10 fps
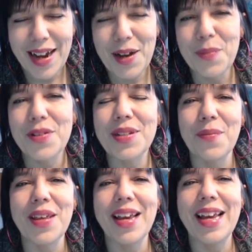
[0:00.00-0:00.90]
I hope there's
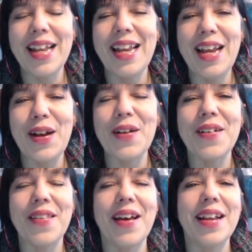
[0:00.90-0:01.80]
something in
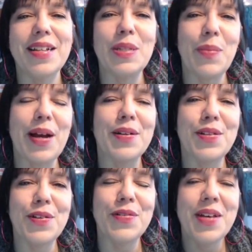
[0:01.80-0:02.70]
here that
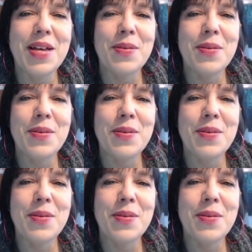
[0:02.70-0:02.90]
inspires you.